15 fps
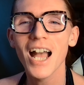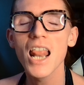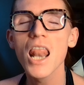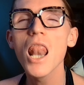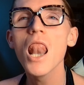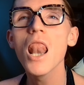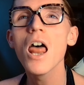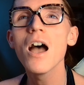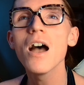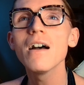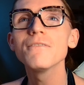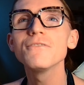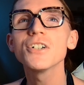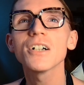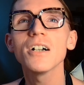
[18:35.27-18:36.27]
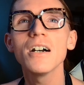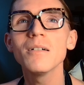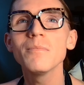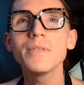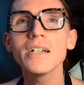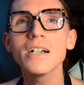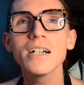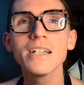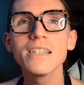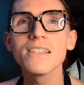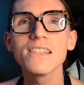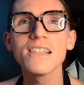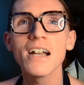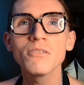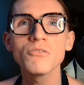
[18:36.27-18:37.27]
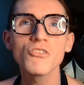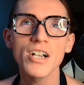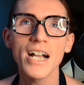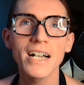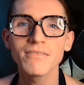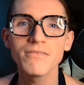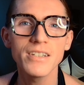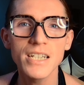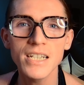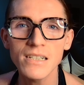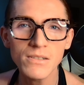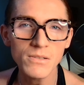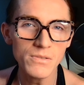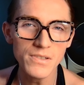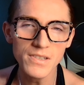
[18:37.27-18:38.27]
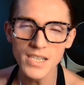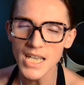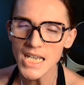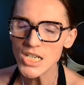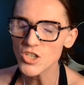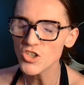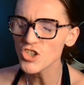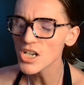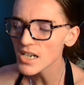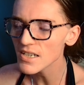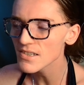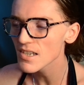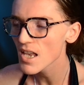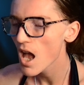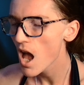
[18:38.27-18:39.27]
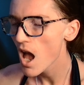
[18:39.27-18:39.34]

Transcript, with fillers: your ambiance soundtrack videos. They just,